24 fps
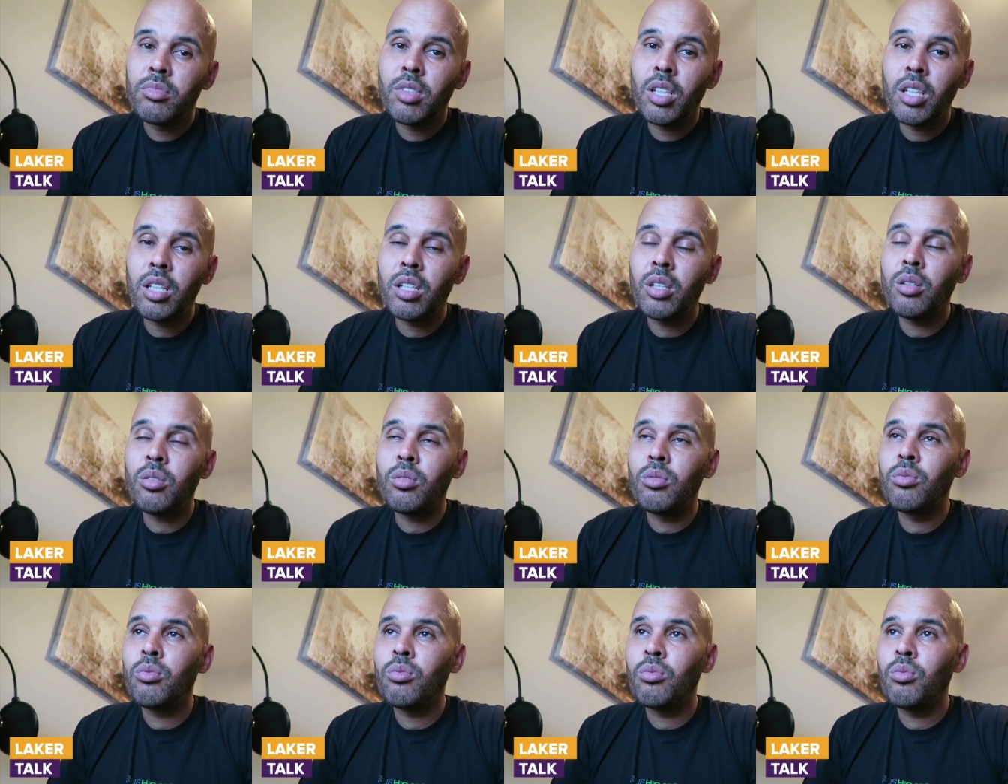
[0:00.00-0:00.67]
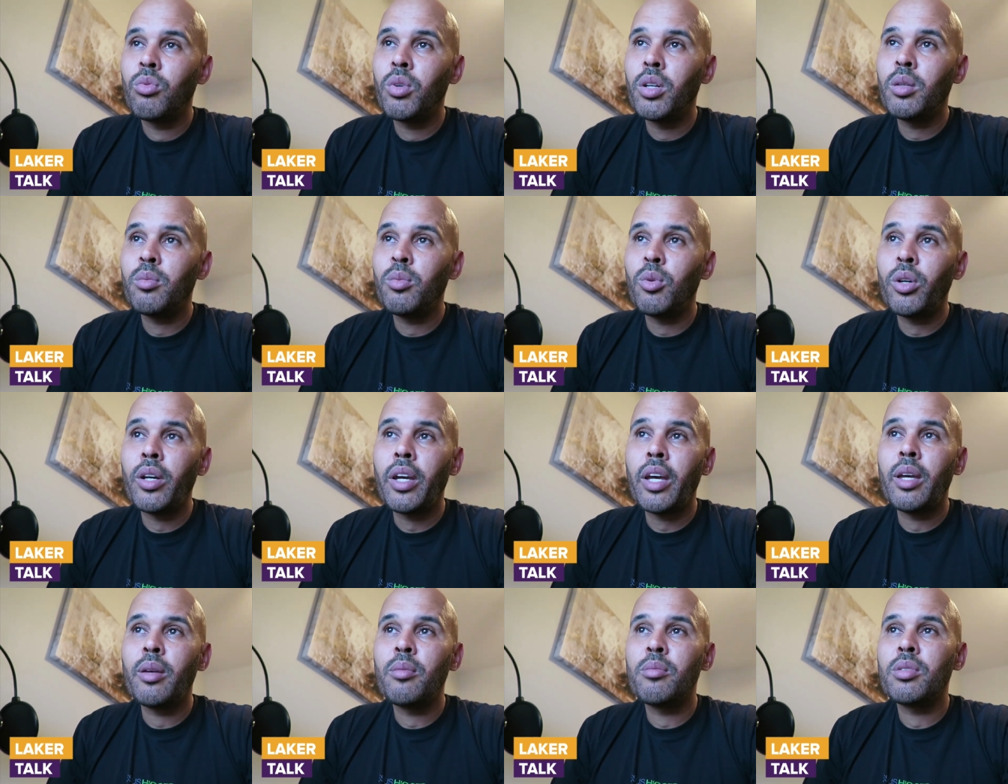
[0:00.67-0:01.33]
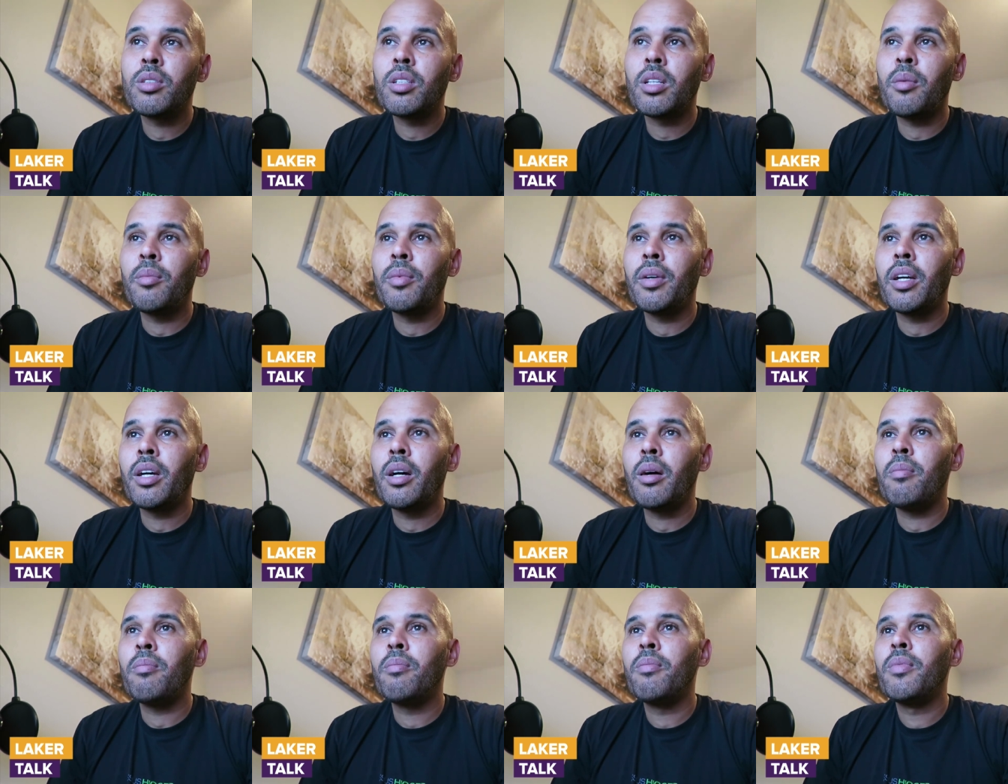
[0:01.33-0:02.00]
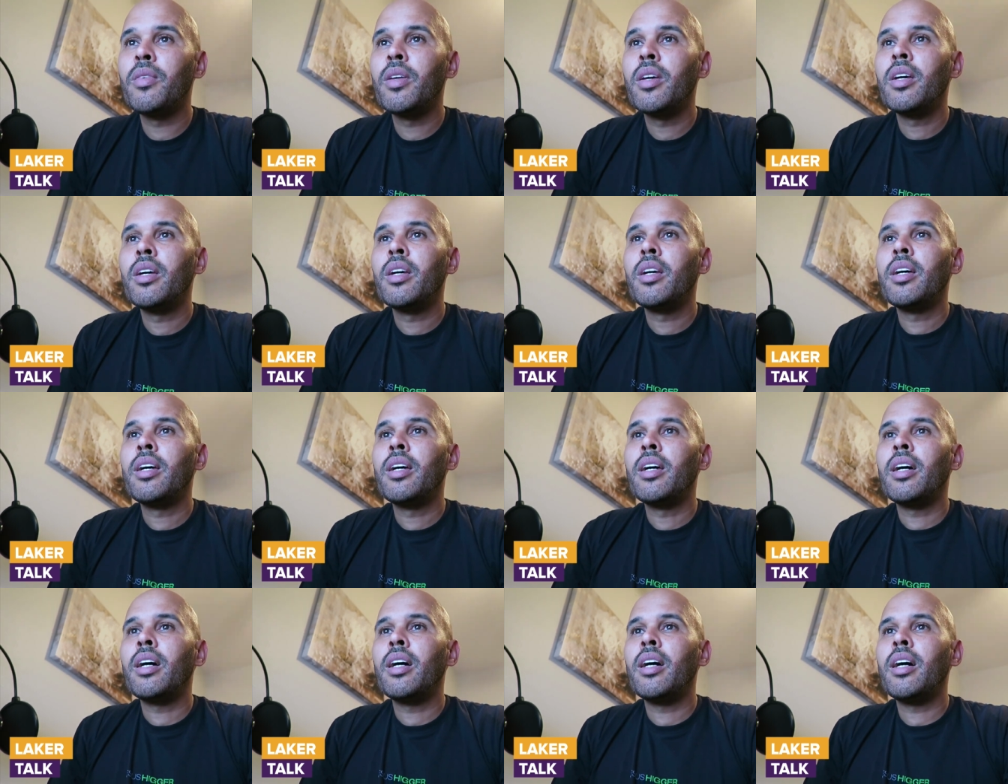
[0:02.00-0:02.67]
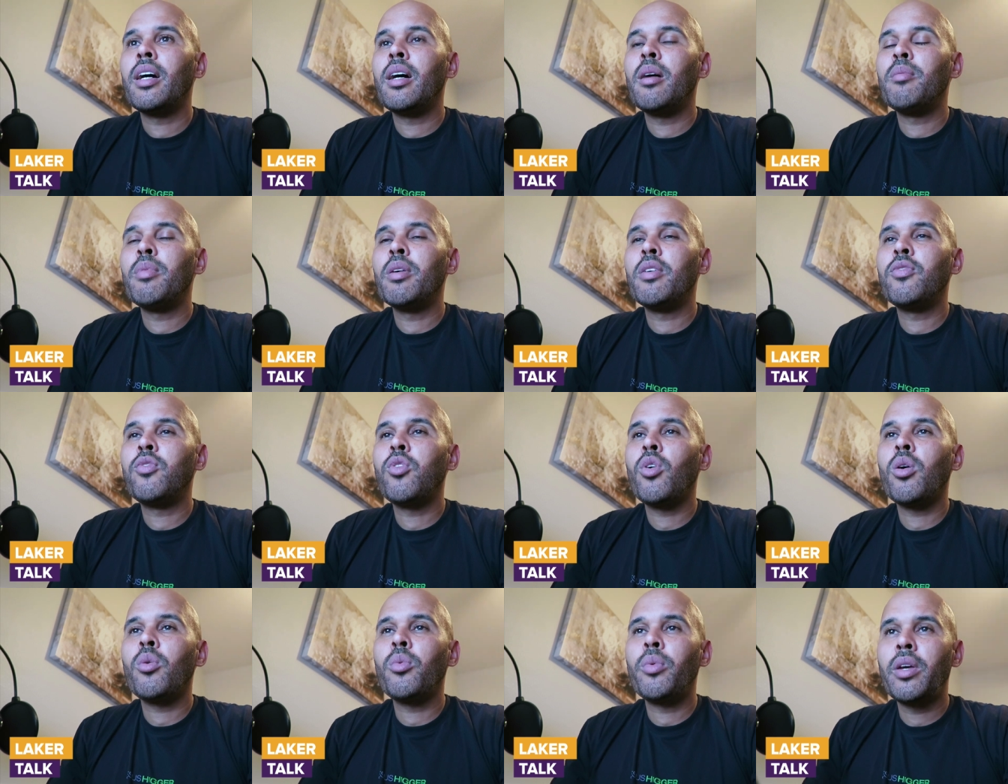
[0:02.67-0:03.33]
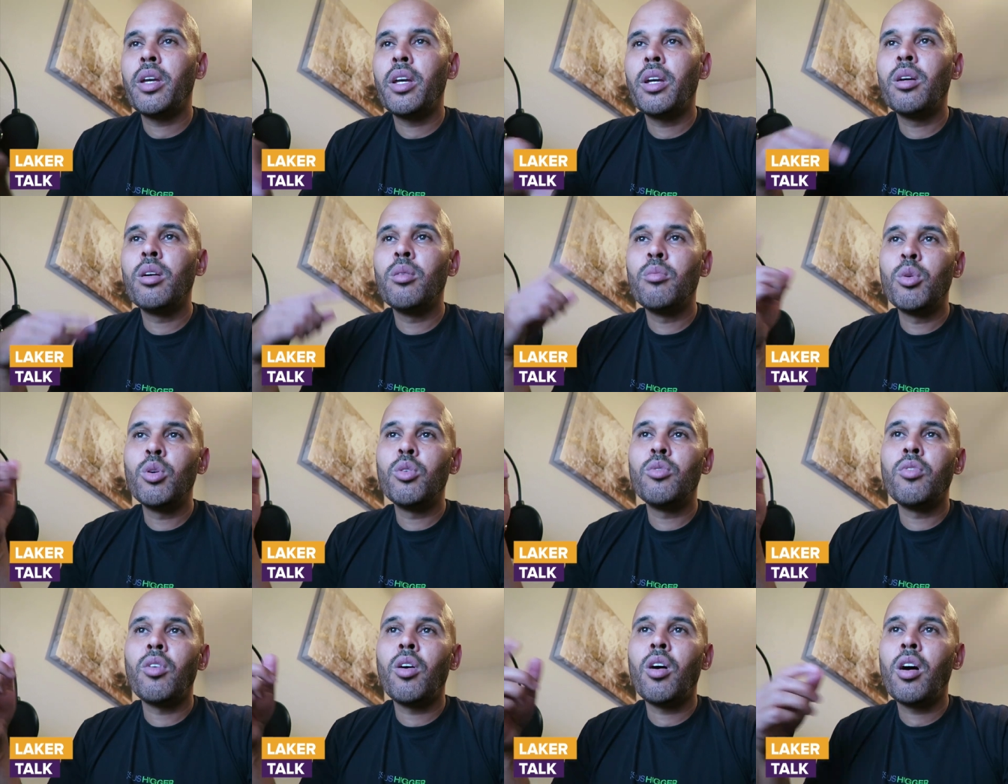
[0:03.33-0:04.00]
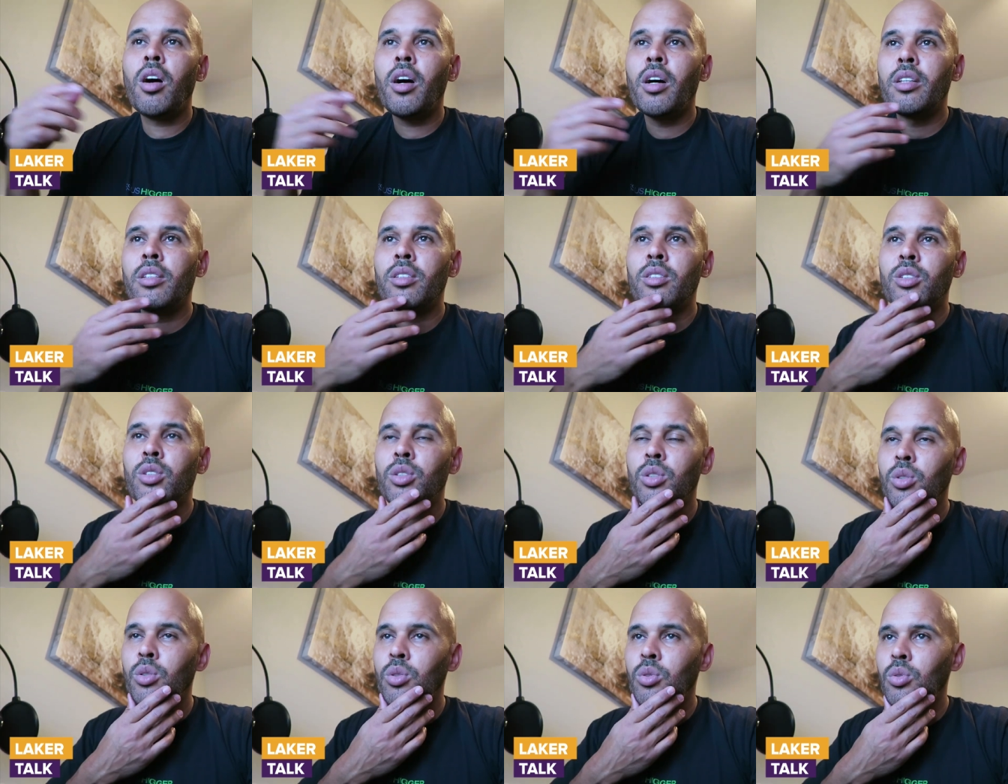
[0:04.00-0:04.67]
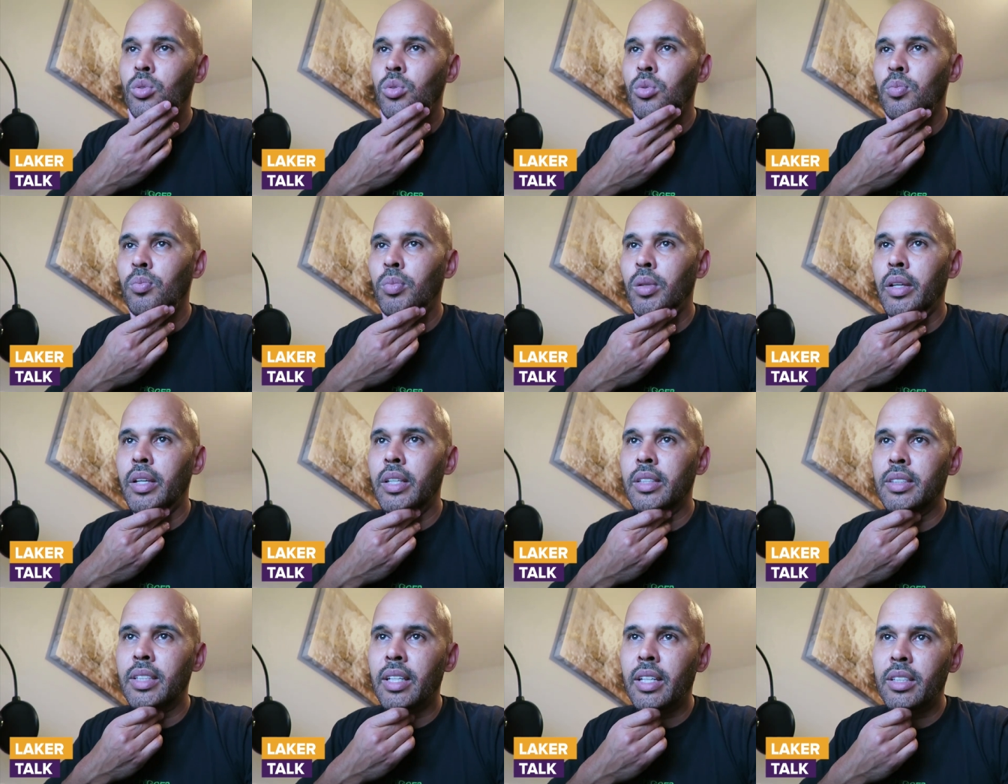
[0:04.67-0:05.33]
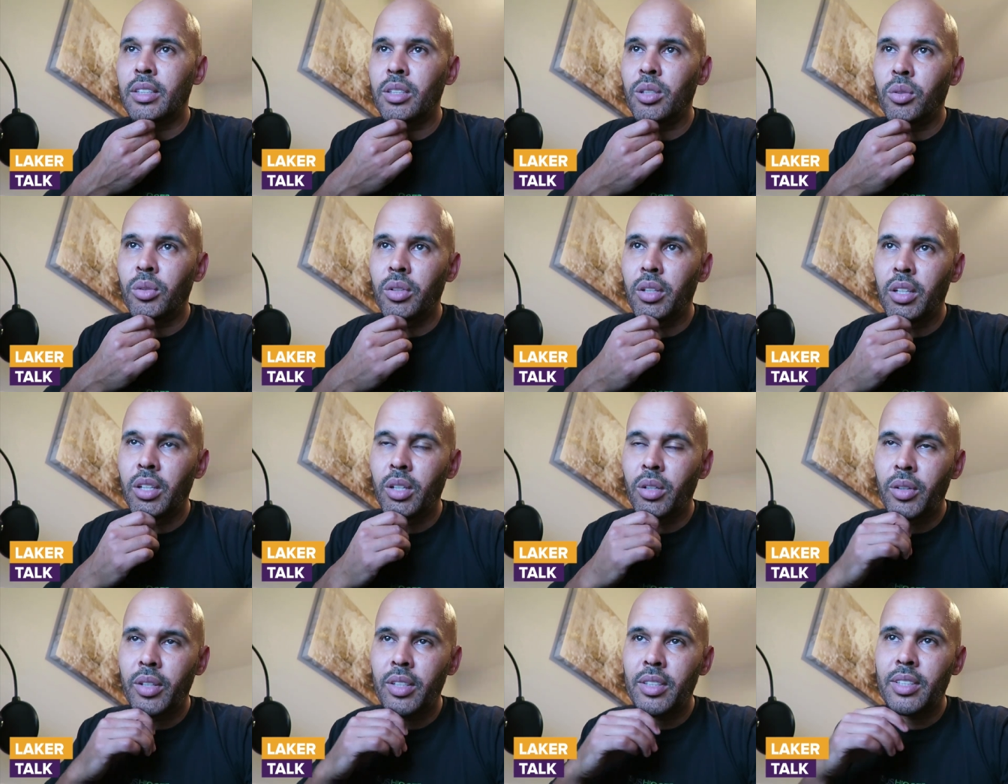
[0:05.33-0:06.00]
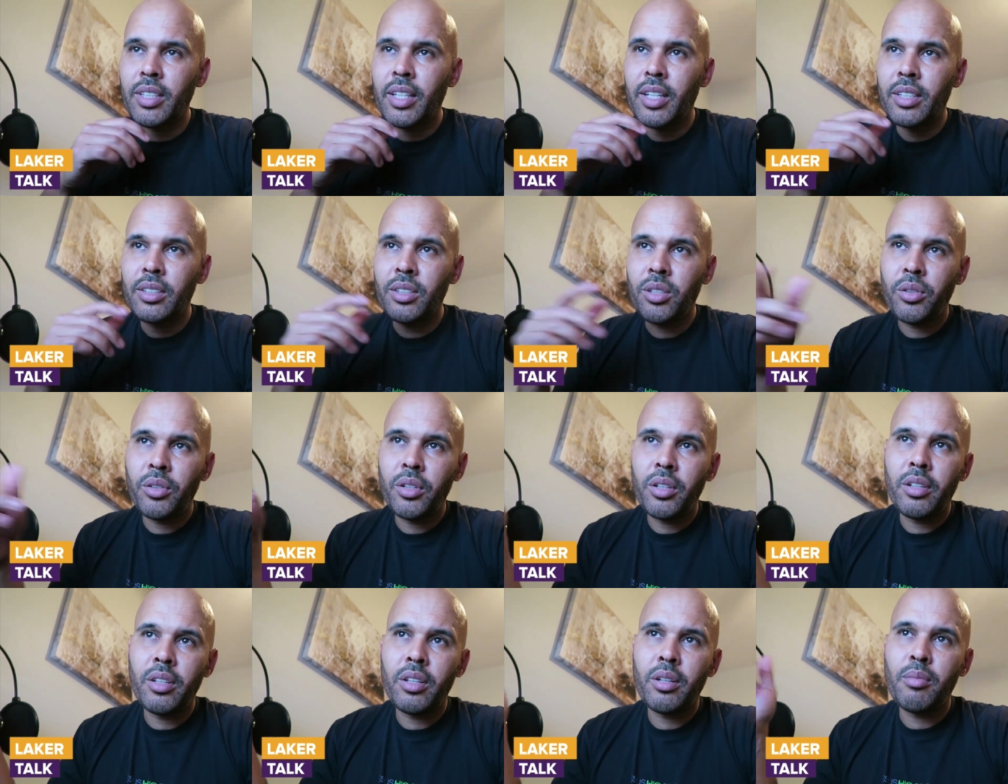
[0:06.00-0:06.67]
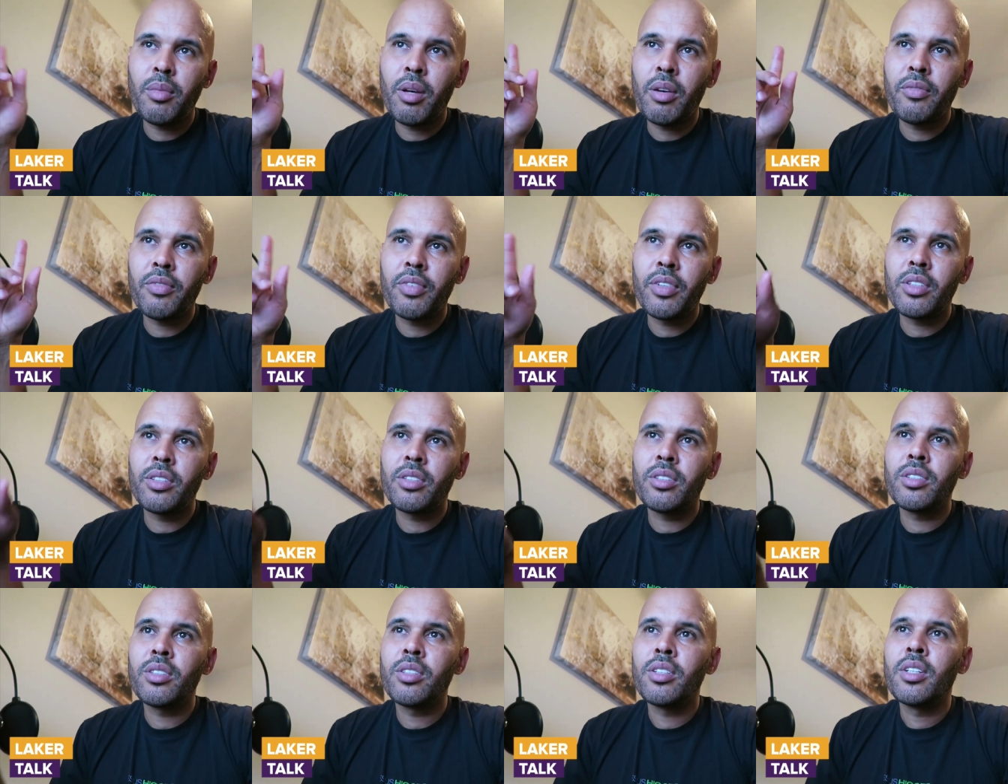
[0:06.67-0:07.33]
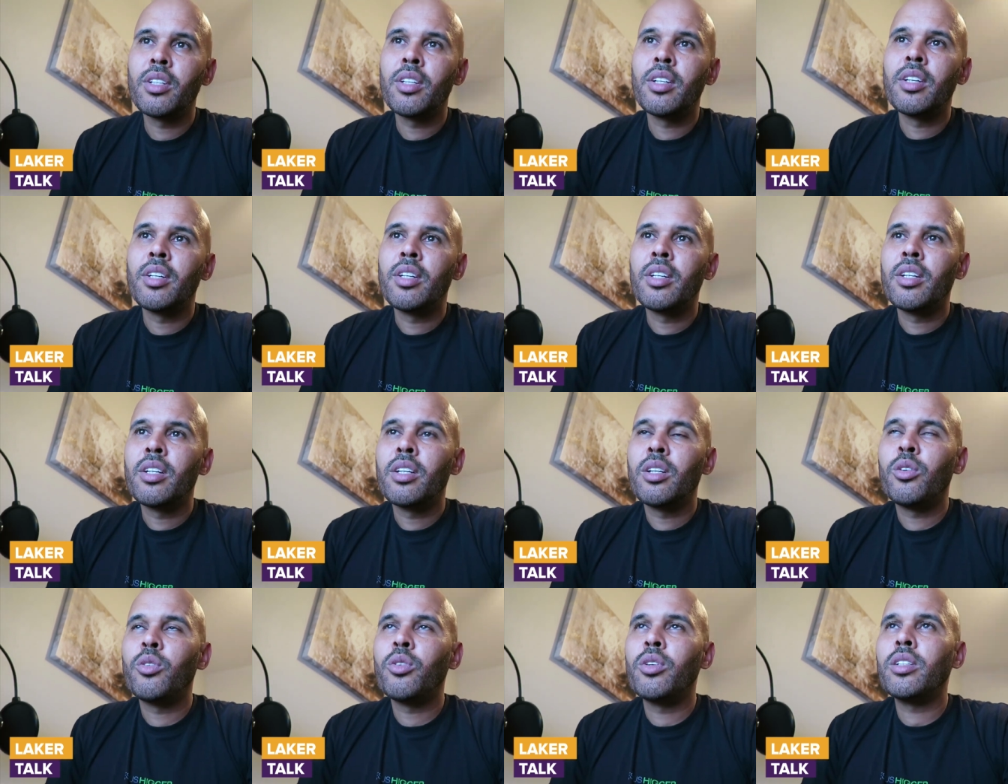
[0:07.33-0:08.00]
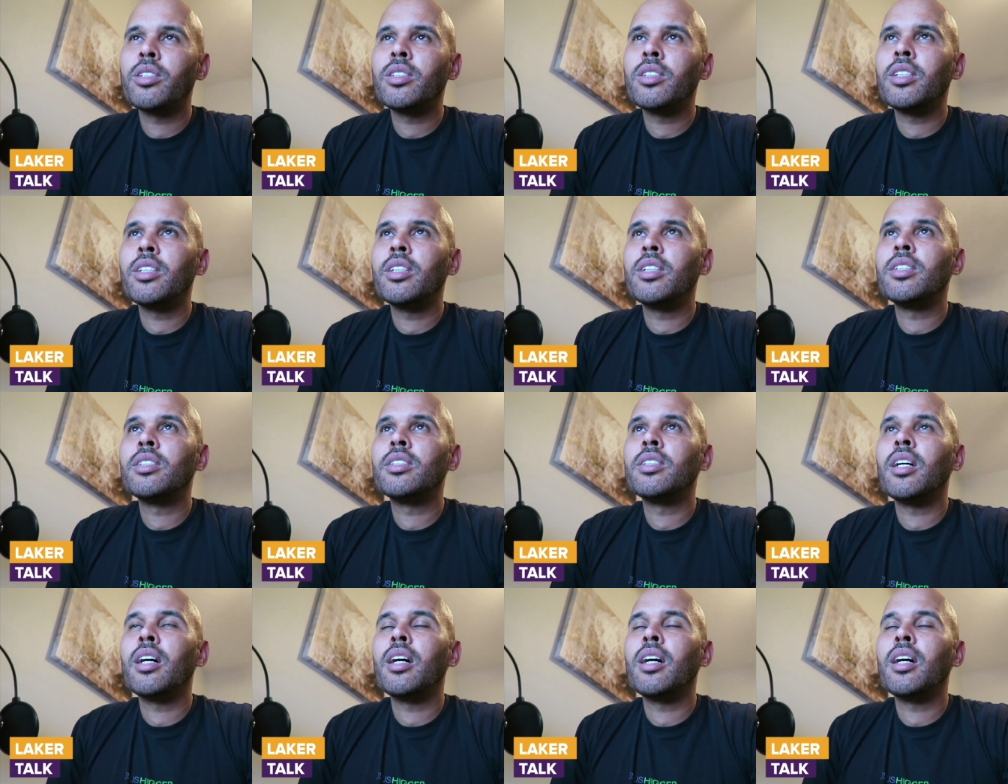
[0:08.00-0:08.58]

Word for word: you know, winnable games coming up um, before we move on to play San Antonio in San Antonio then Memphis Grizzlies.